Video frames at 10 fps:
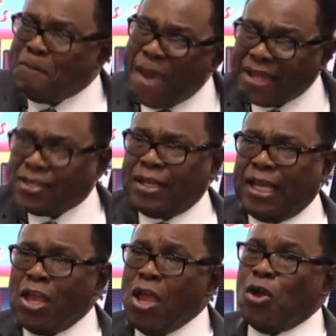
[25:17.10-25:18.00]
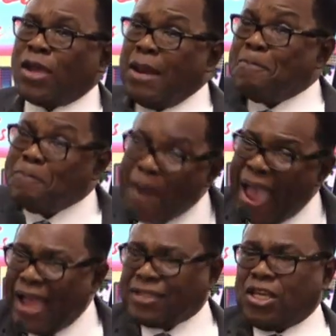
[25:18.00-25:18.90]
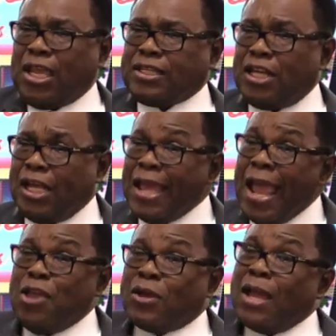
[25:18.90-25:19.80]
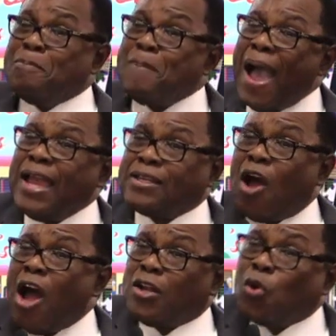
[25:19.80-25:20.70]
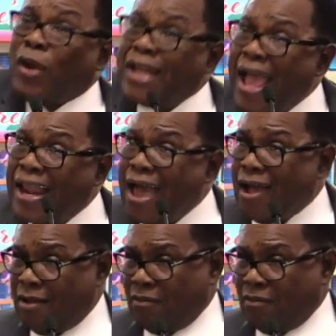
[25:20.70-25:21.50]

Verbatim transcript: bet on it, you can buy a ticket on it, and you can buy it on Quinella.